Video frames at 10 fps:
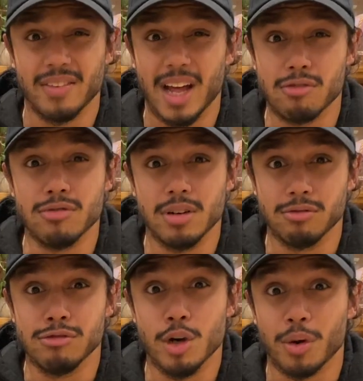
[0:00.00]
it that
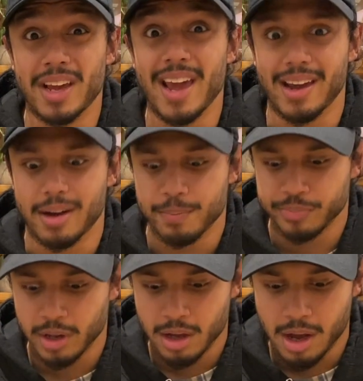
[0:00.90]
real kick
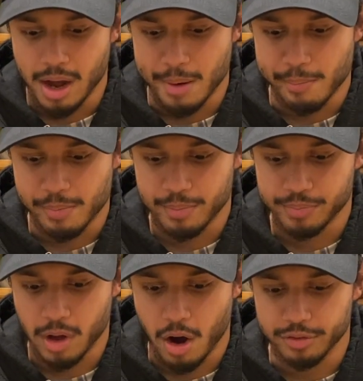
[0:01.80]

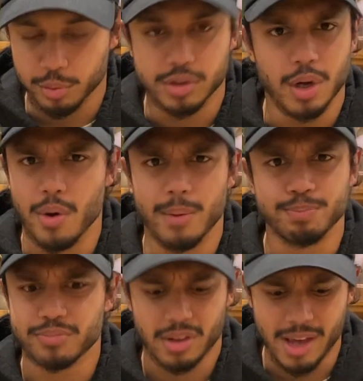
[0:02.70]
afterwards. So
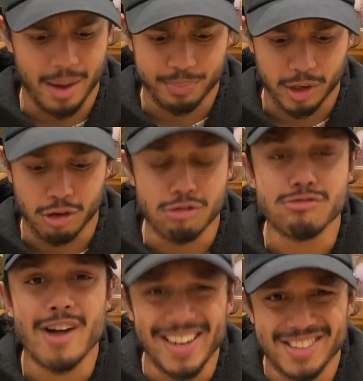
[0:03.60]
yeah,
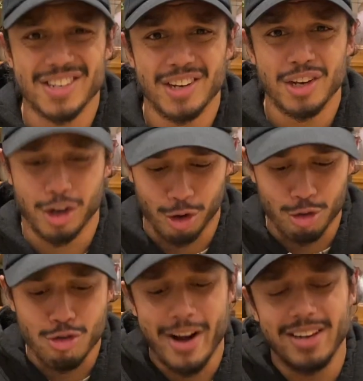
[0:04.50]
great,
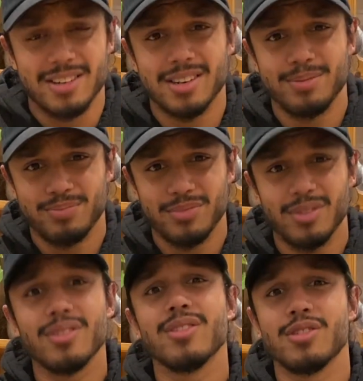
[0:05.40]
great
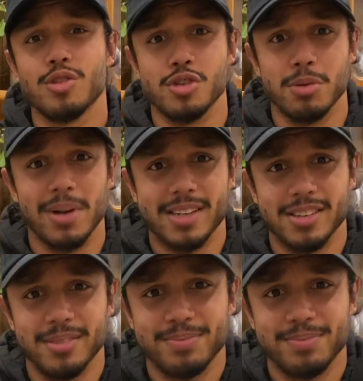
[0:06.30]
sushi platter.